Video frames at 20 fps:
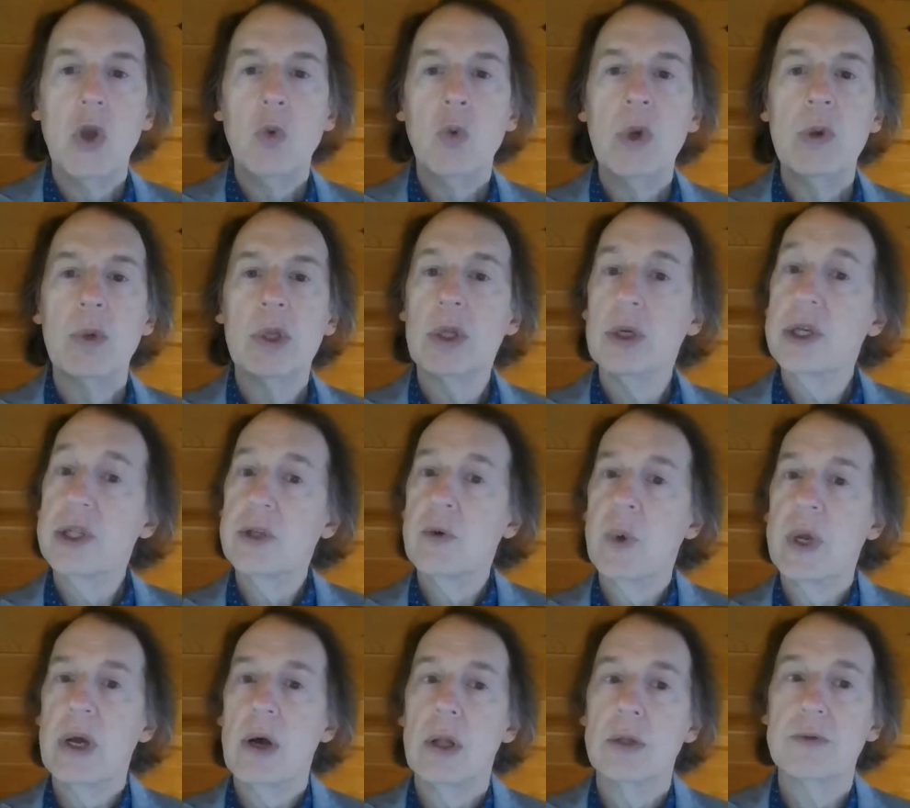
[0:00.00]
We will look at the
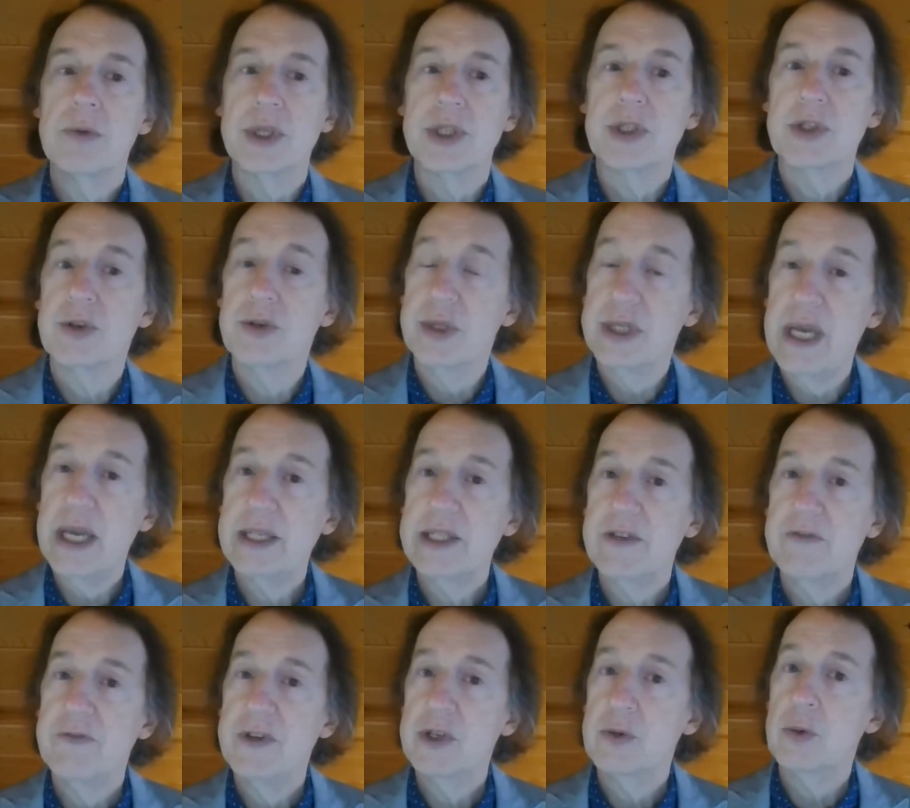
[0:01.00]
way Aldrich creates
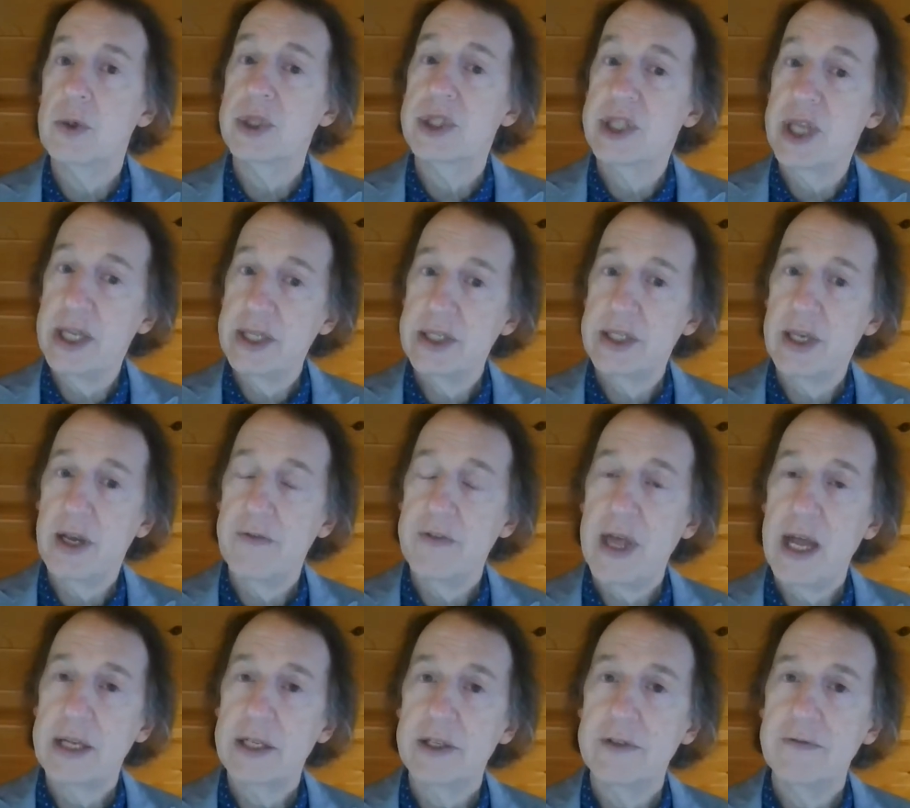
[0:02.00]
a visual sense of
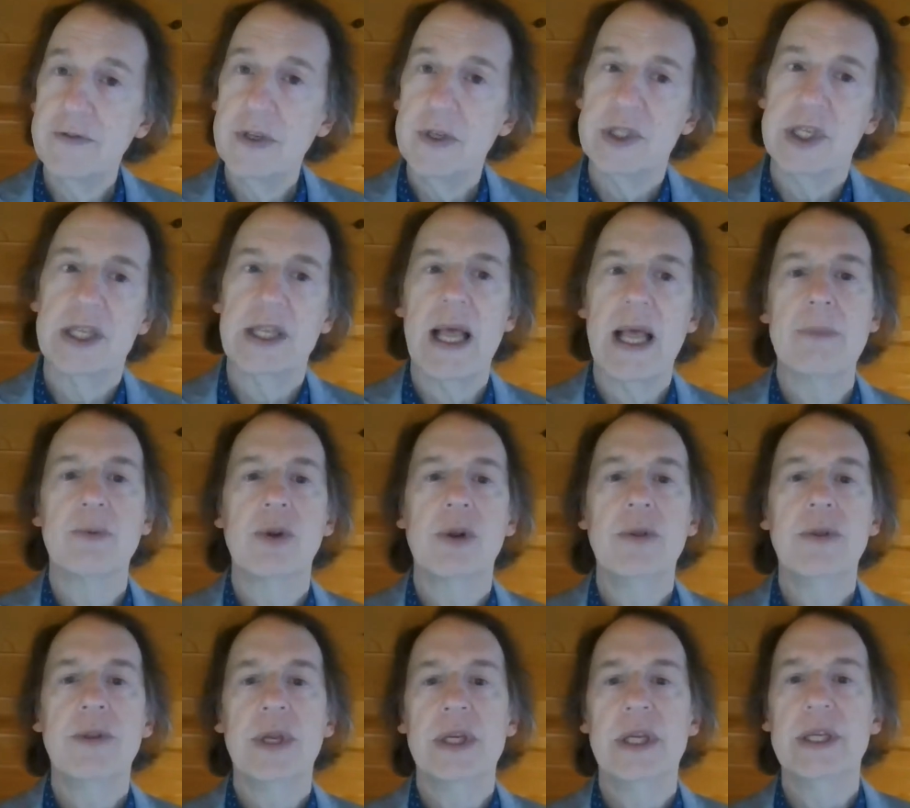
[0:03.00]
that confusing
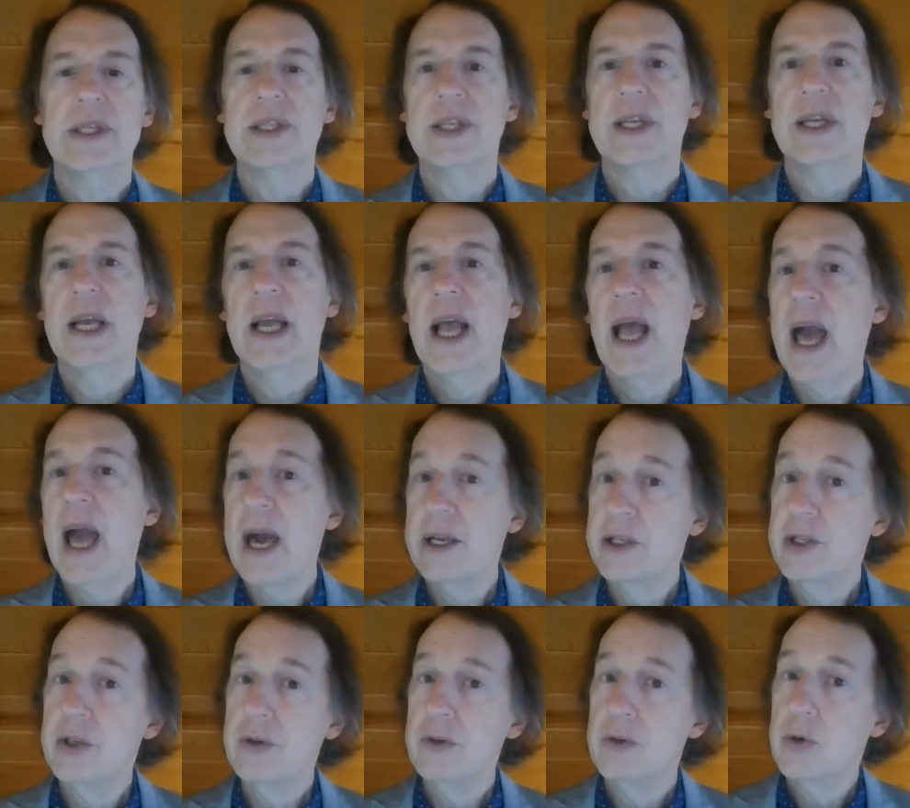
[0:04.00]
labyrinth and his
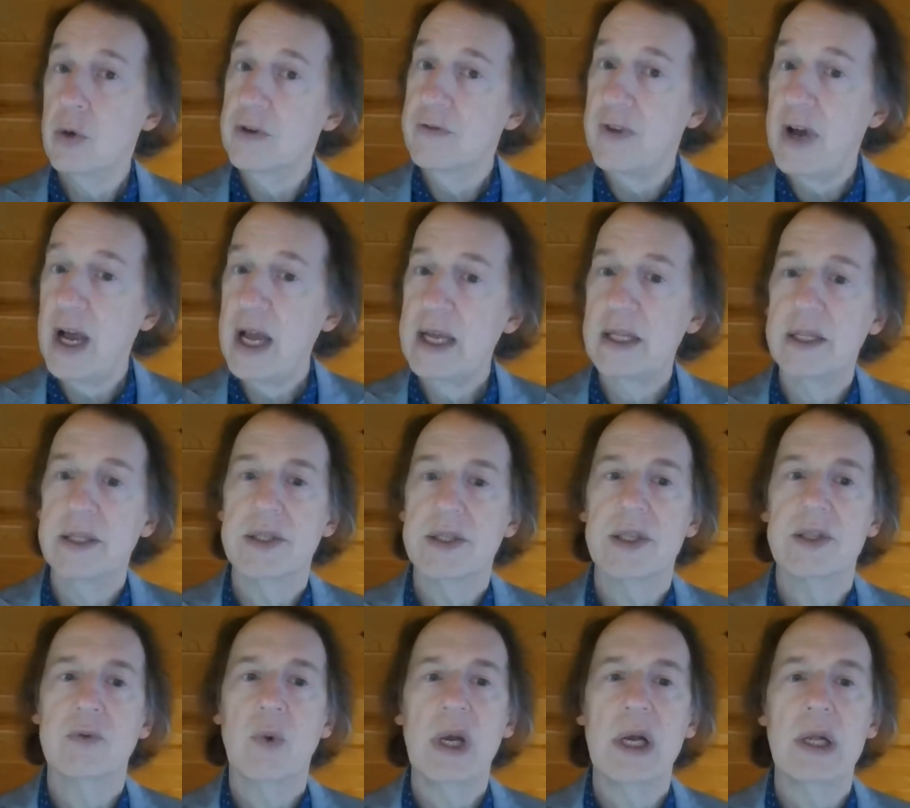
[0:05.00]
attitude toward violence
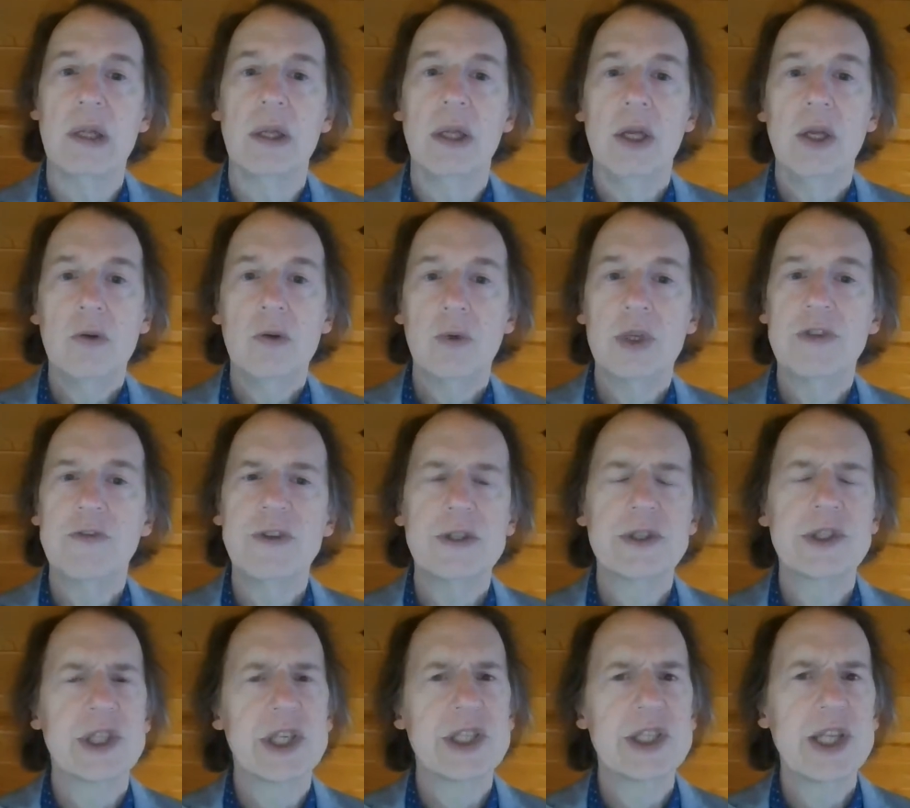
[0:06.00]
as well, which
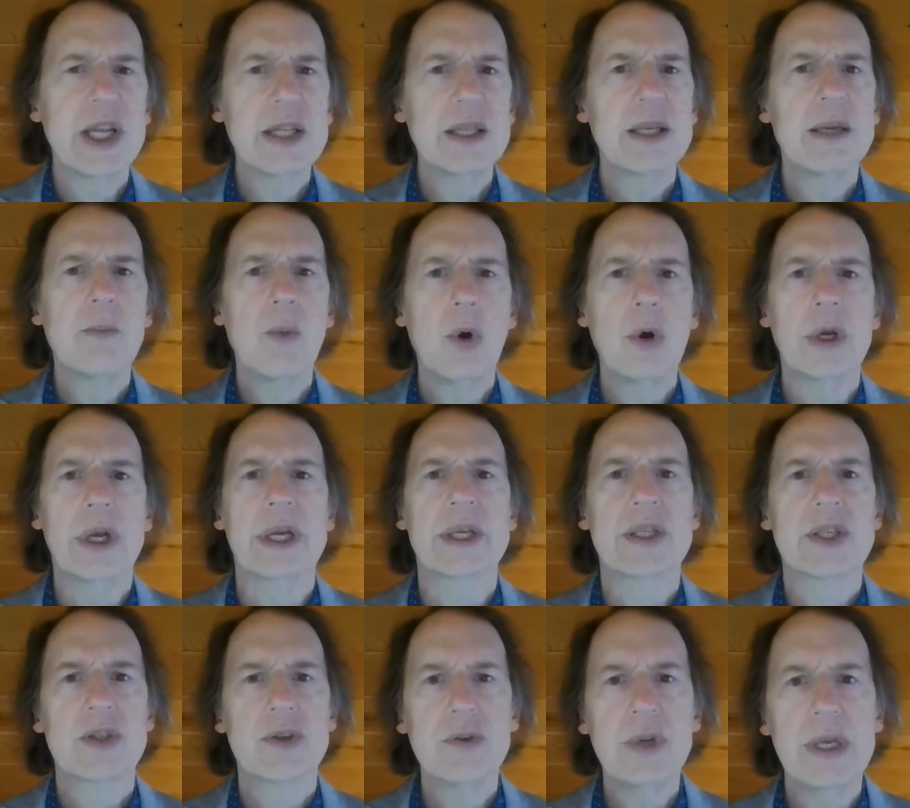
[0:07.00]
feels distinctly more
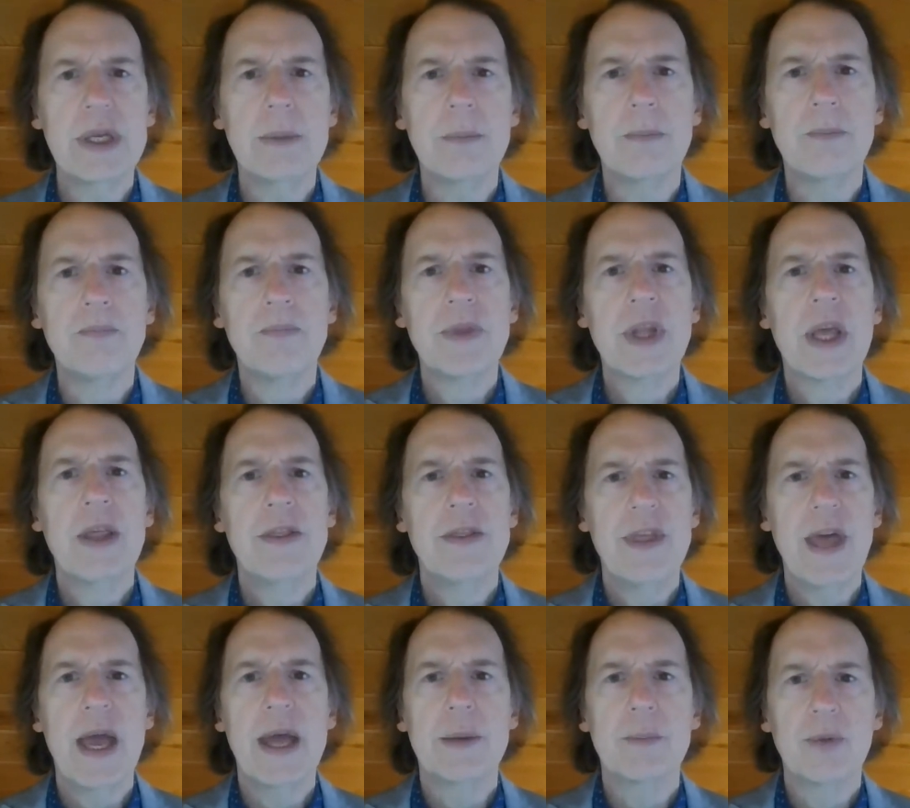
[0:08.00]
extreme
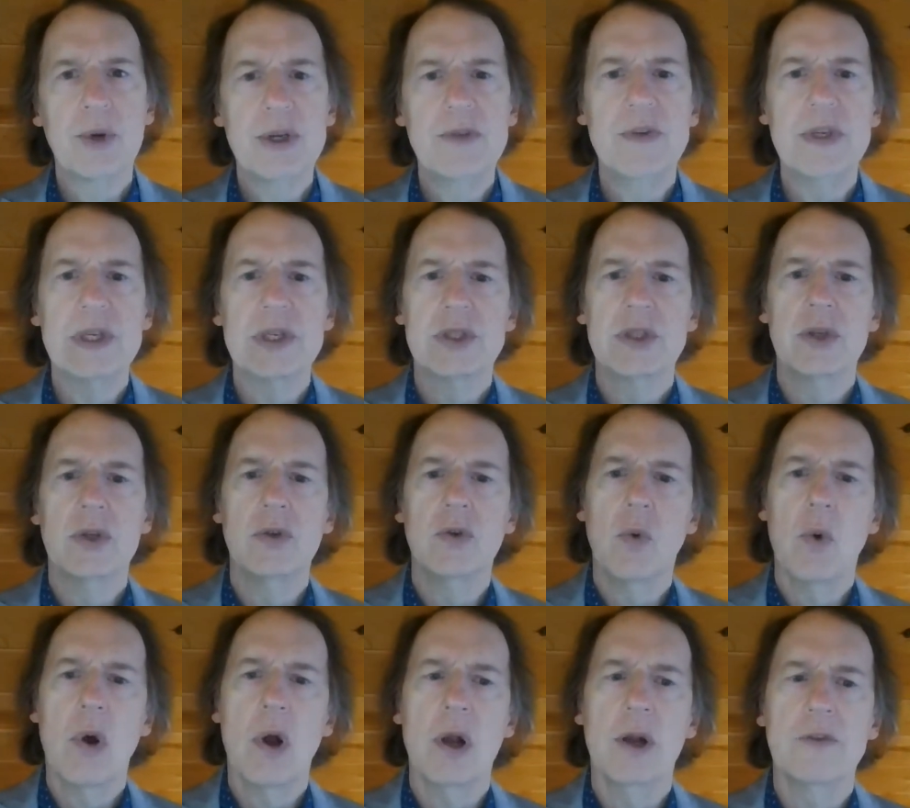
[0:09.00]
than previous
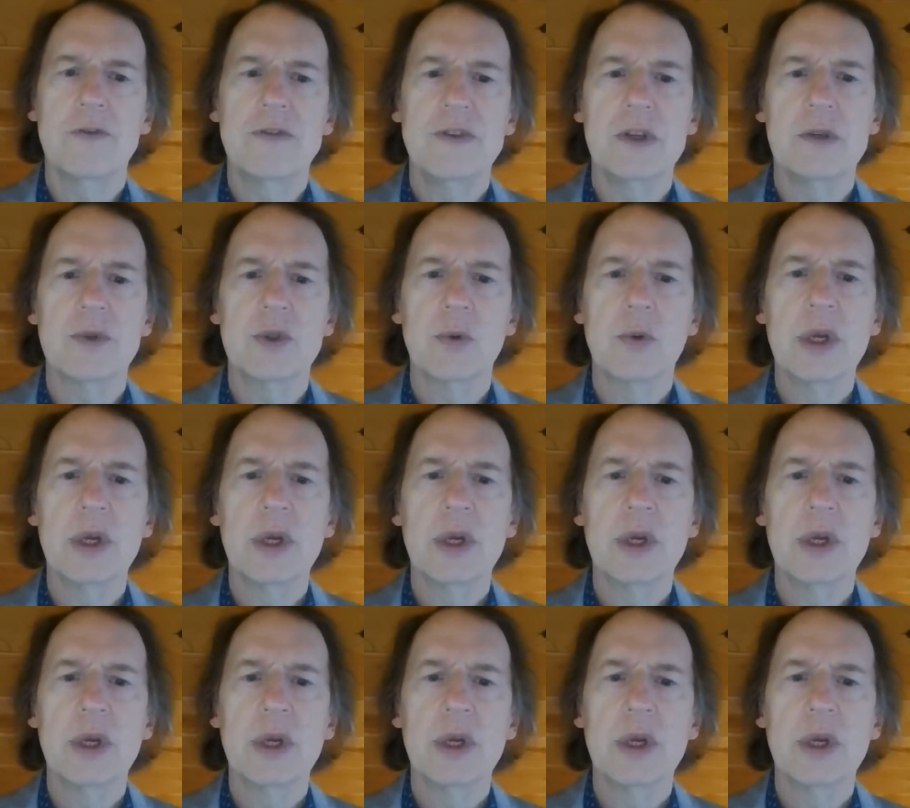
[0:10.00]
noir films.